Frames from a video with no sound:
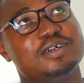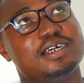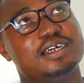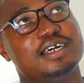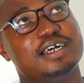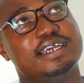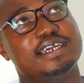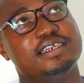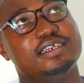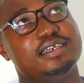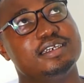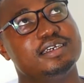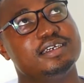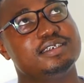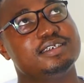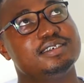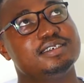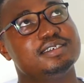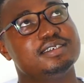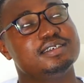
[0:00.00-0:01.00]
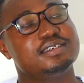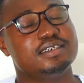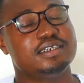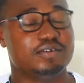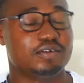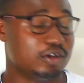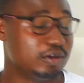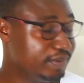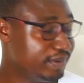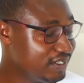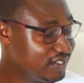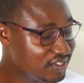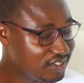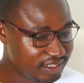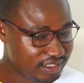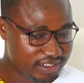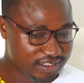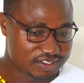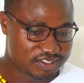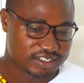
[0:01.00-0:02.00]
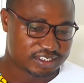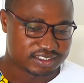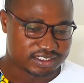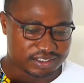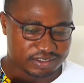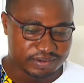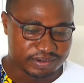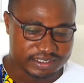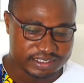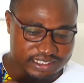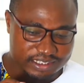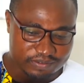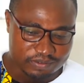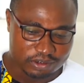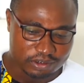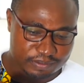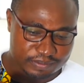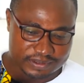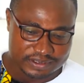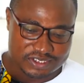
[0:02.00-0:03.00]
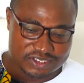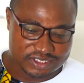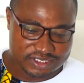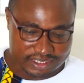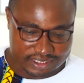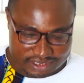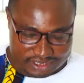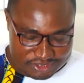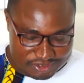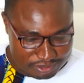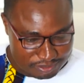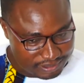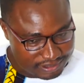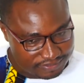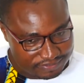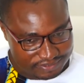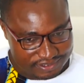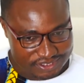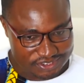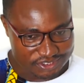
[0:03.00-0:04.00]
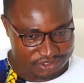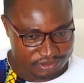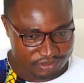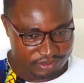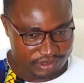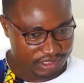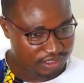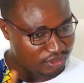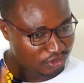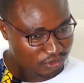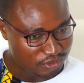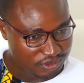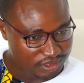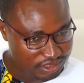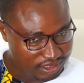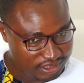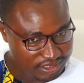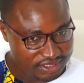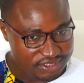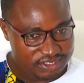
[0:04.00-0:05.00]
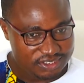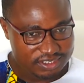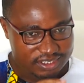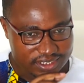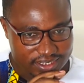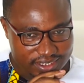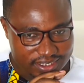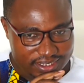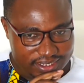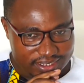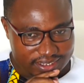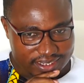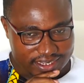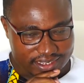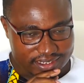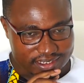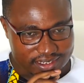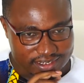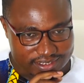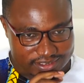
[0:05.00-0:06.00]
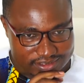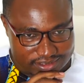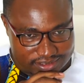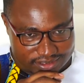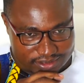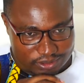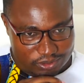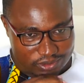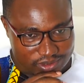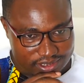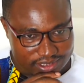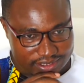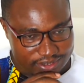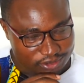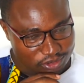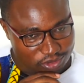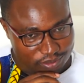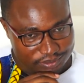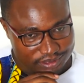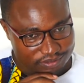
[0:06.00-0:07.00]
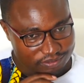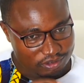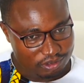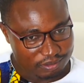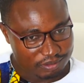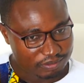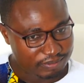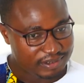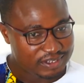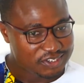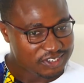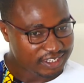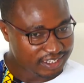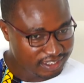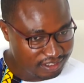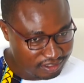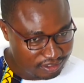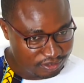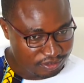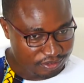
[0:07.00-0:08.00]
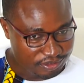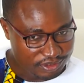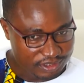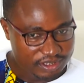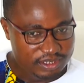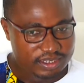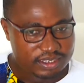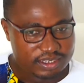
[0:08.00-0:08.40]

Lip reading: I did development studies, integrated development studies for my first degree in UDS, and then I did local economic development my second degree,